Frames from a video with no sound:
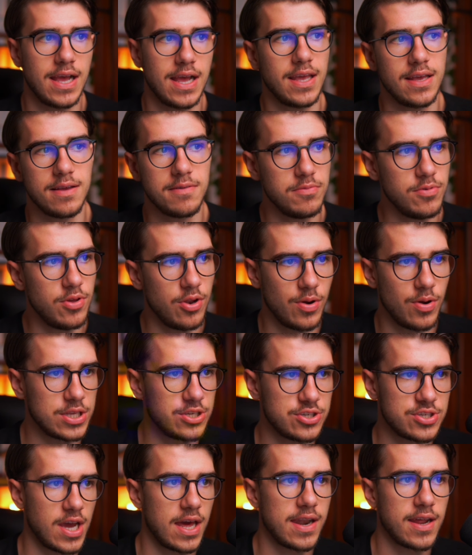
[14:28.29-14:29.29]
like I
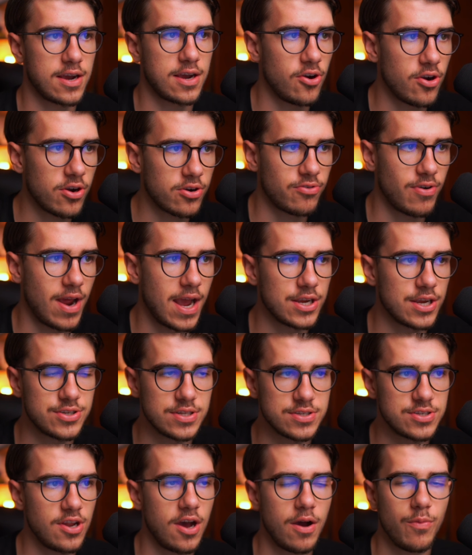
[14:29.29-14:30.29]
just got in a car crash.
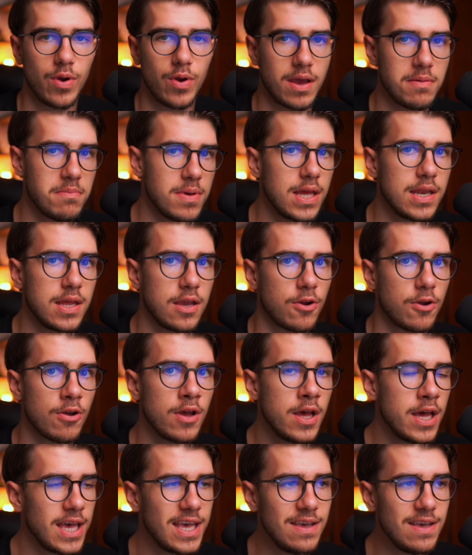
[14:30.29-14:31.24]
That's not what I mean here.